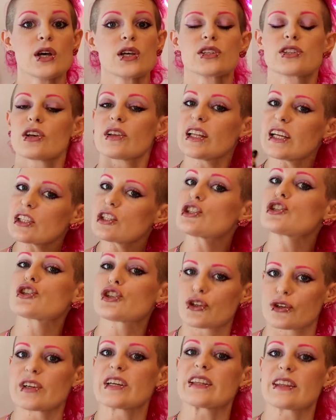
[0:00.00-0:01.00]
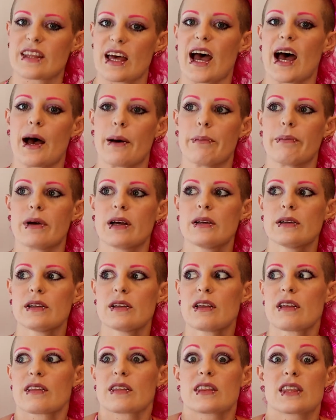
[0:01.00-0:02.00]
So let's treat them
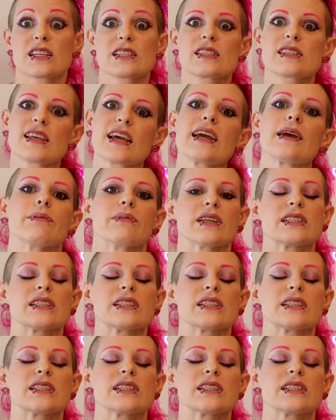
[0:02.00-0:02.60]
the same.